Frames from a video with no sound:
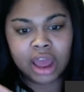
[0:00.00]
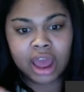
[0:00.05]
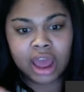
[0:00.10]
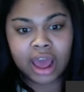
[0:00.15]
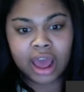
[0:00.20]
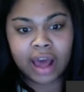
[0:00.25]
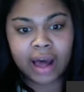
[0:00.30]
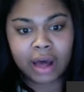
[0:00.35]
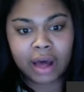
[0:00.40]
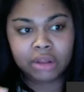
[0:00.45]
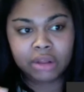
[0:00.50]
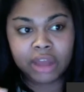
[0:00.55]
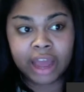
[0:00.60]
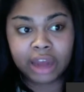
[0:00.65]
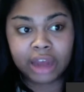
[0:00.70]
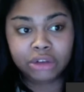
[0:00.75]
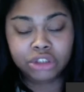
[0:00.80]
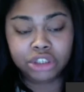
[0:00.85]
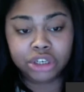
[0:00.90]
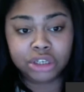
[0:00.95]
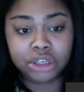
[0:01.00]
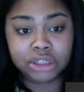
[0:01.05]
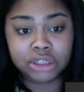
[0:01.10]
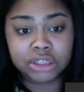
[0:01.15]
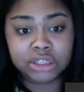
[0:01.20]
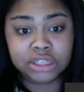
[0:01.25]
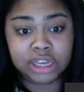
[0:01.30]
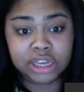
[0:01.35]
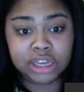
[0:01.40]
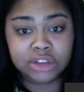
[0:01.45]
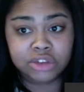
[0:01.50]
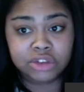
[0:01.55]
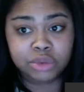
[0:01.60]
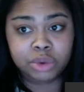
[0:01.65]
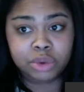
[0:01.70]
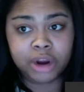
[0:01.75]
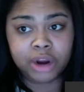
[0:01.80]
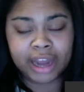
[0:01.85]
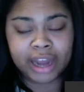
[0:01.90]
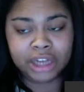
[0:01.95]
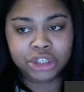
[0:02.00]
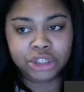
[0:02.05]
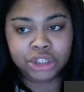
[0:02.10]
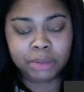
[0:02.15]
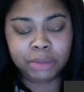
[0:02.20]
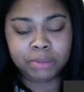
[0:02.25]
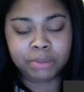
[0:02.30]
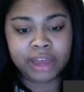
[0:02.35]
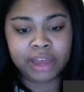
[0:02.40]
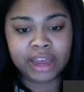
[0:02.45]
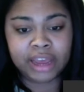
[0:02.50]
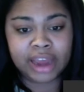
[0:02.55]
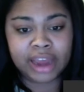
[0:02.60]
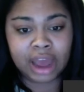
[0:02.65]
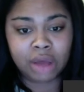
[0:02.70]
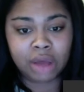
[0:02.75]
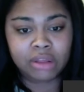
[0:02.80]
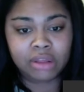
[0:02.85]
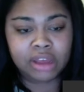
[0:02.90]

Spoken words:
how certain scenes were actually played out.